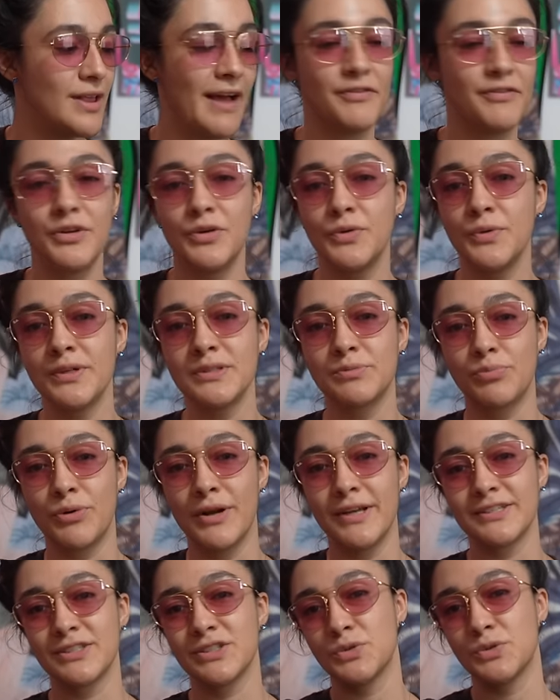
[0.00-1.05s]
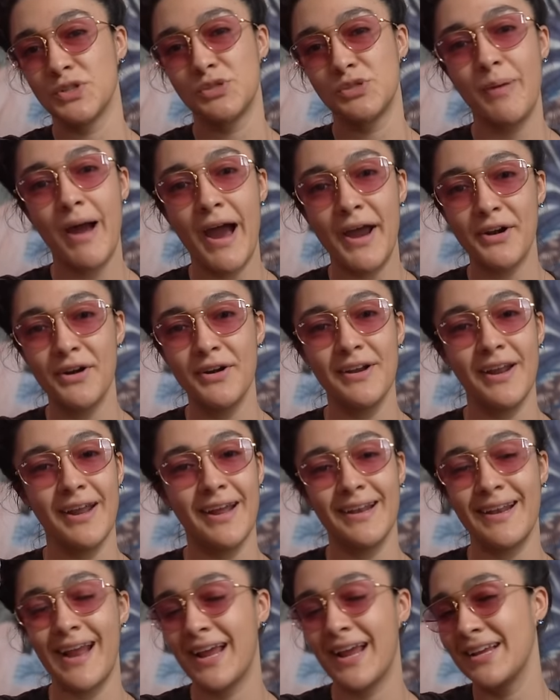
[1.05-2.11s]
I have to do is press switch pattern
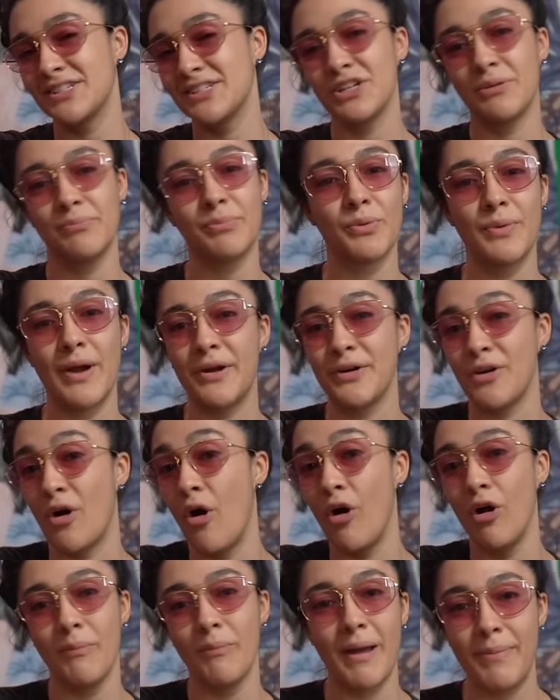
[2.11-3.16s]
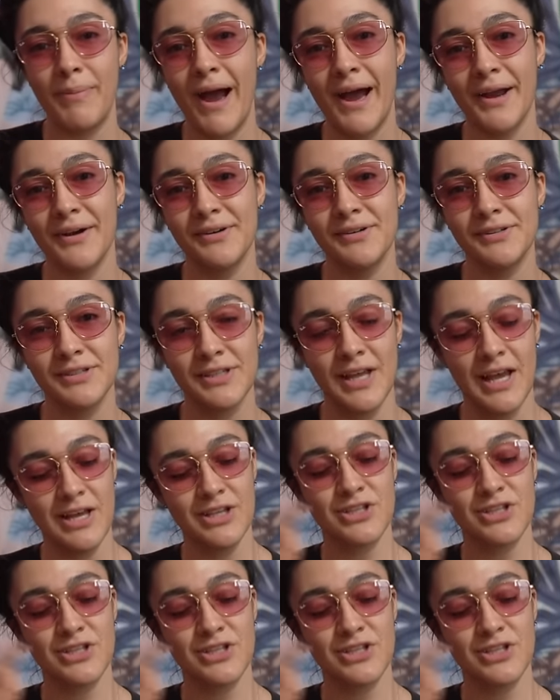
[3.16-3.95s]
and I can jump around all my patterns.